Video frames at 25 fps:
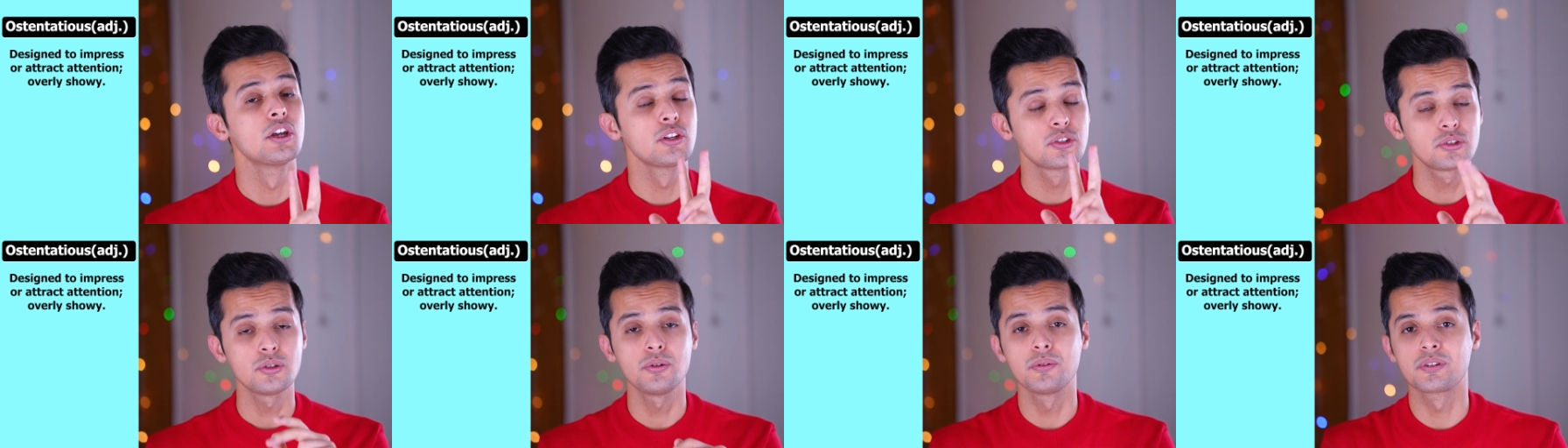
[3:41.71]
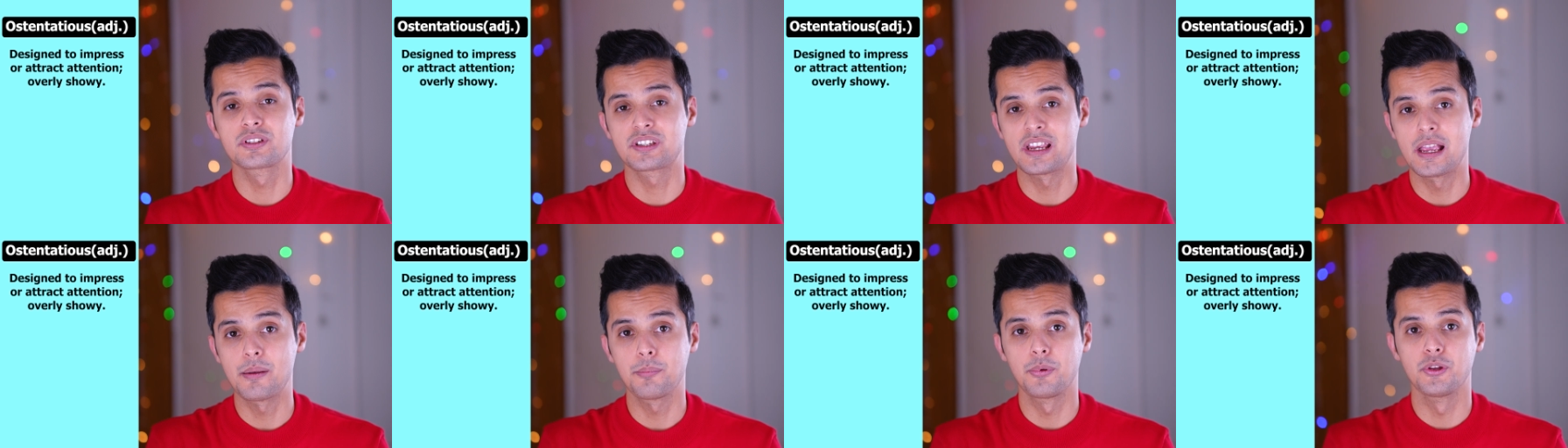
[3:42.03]
2
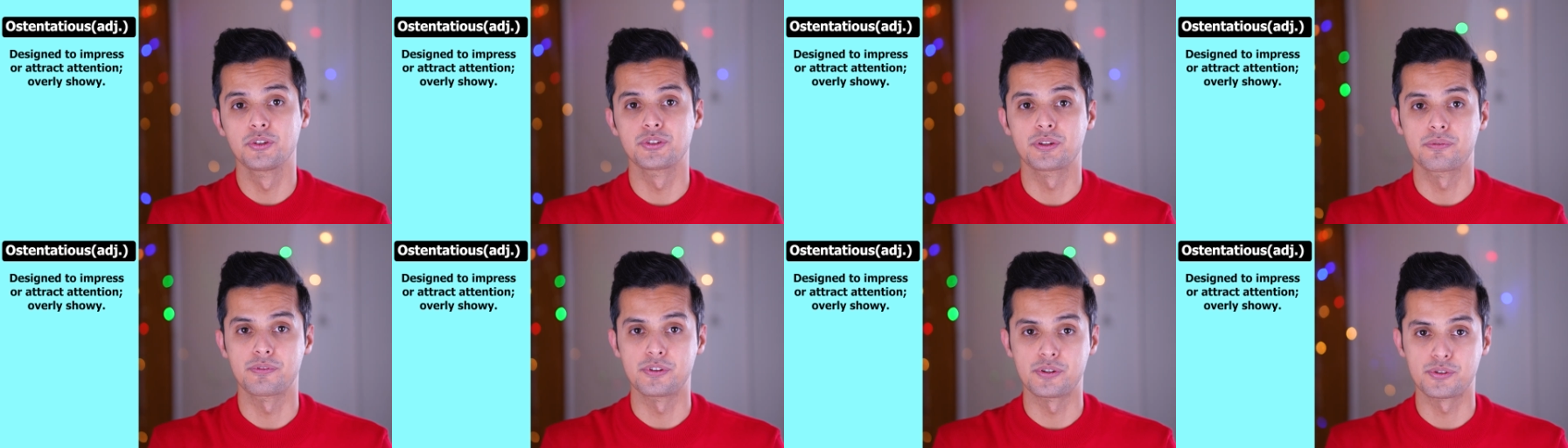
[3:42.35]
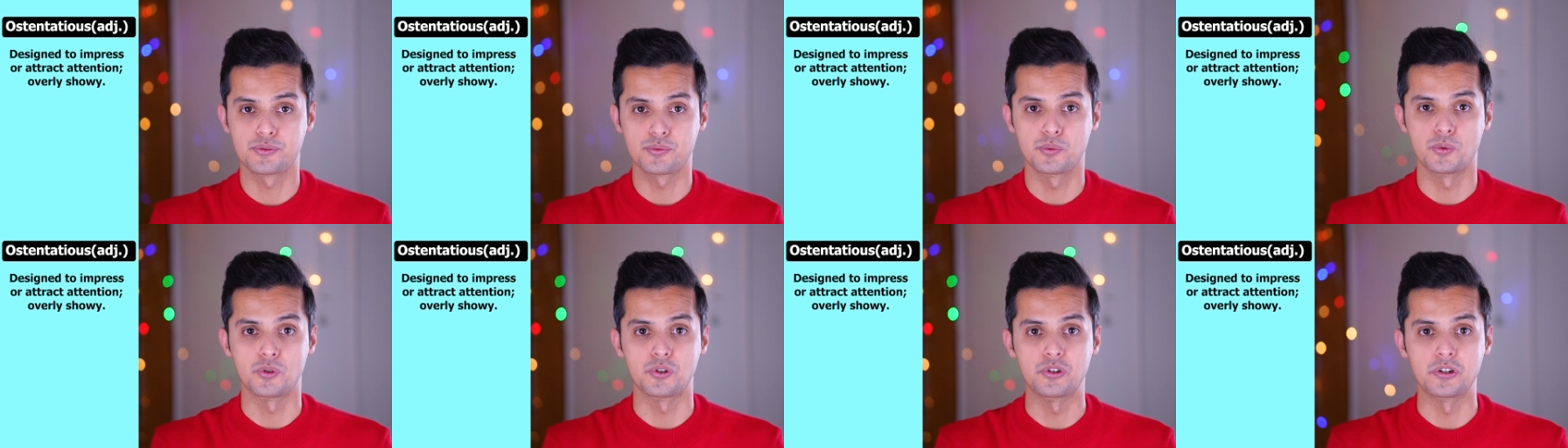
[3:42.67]
examples of
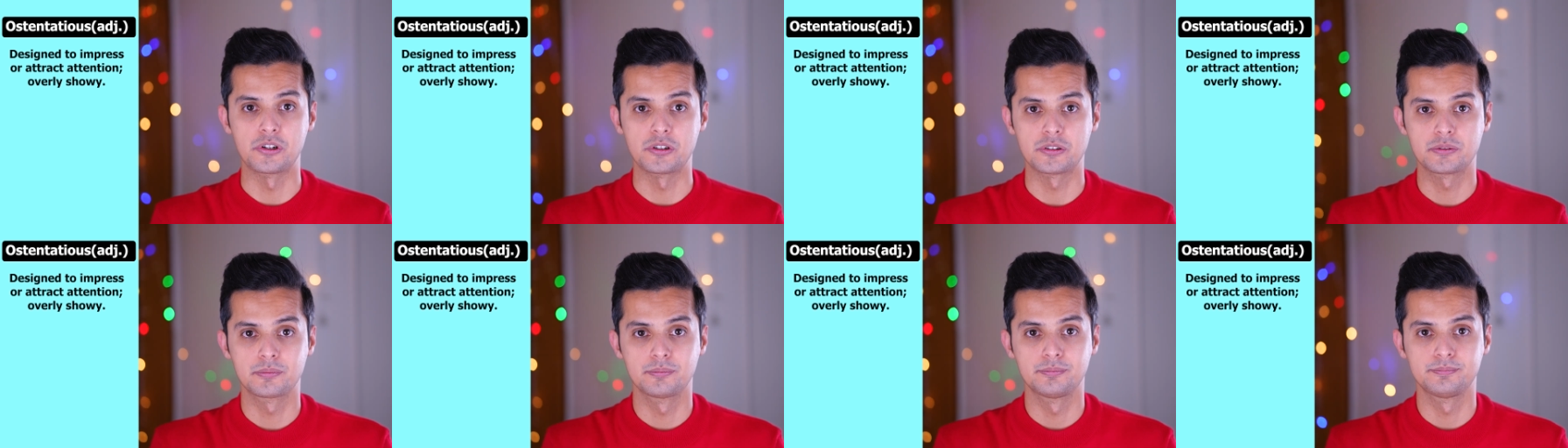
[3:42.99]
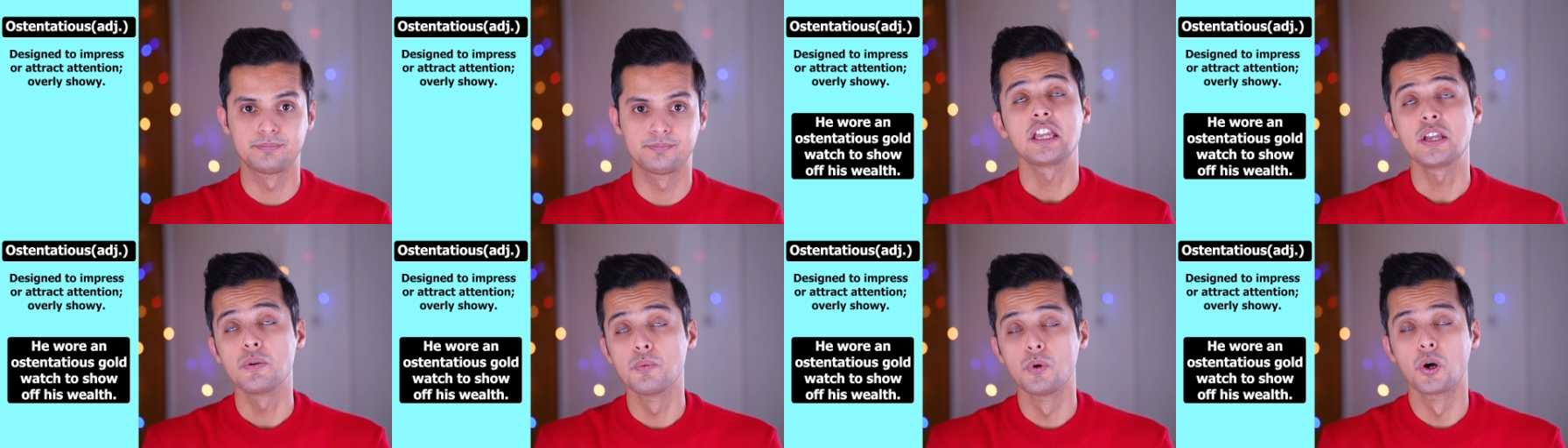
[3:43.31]
this word.
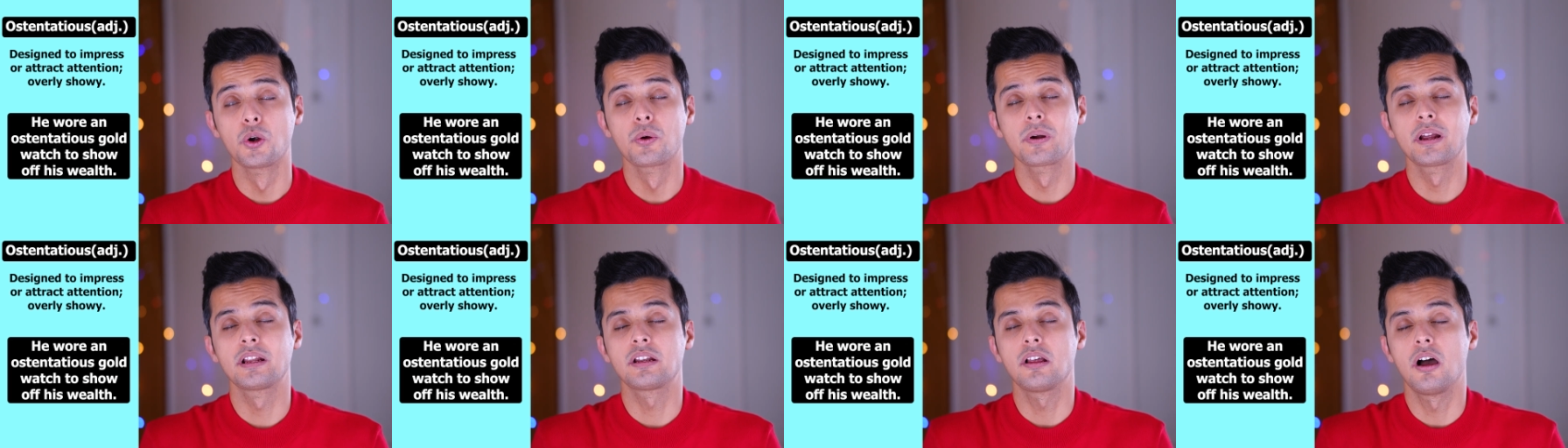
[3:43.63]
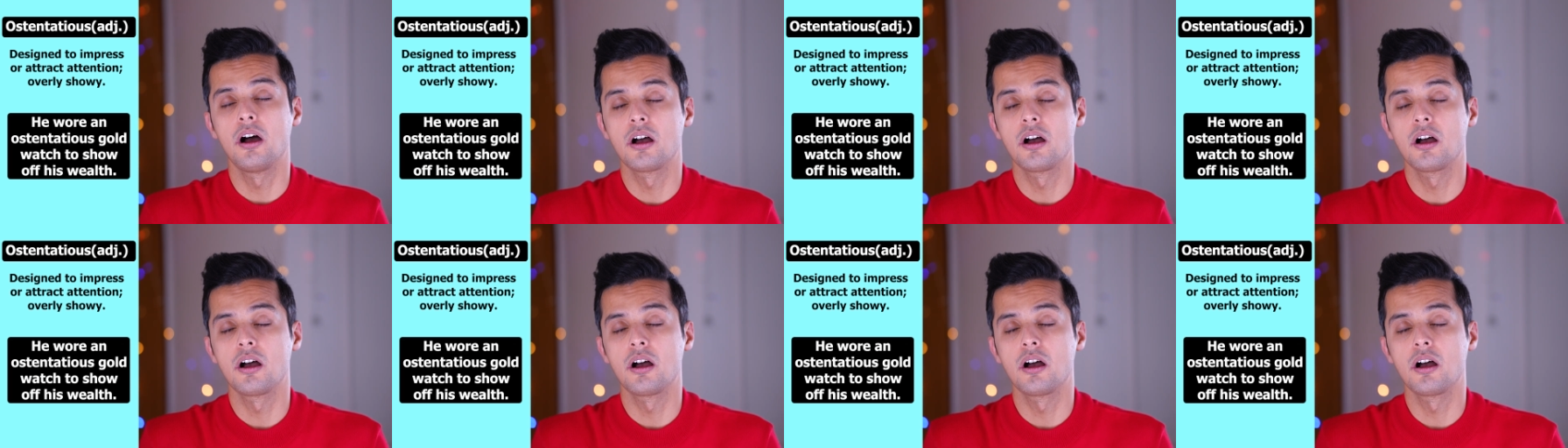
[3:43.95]
He wore an